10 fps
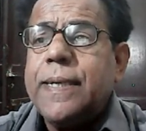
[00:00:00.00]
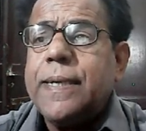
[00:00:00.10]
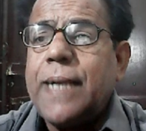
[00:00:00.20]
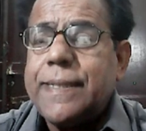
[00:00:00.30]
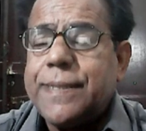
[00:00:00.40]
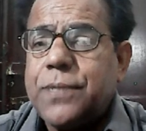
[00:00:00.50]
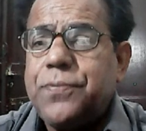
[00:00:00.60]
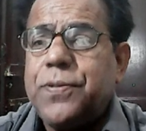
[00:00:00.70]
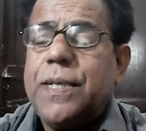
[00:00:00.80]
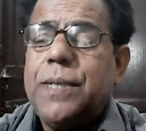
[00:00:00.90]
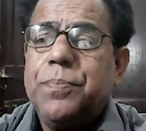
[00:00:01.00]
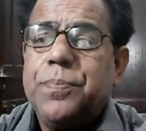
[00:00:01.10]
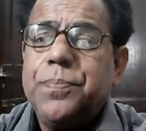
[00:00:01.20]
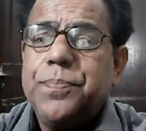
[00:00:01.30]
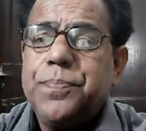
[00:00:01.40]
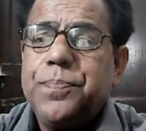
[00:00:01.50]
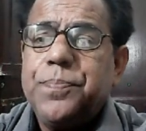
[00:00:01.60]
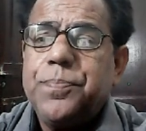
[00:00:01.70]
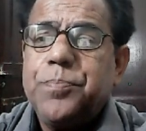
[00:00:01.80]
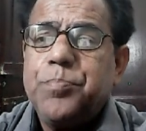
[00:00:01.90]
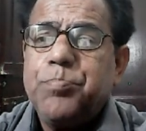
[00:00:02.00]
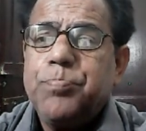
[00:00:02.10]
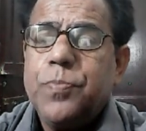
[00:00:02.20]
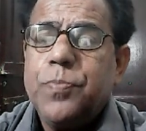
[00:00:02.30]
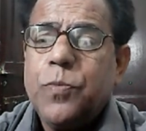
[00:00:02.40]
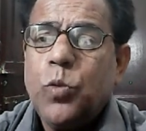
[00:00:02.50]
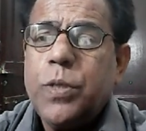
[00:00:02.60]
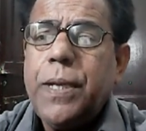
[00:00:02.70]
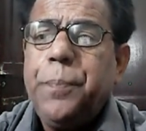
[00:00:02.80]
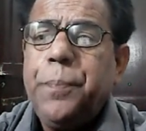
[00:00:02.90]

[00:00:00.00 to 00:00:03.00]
rest frame. Okay,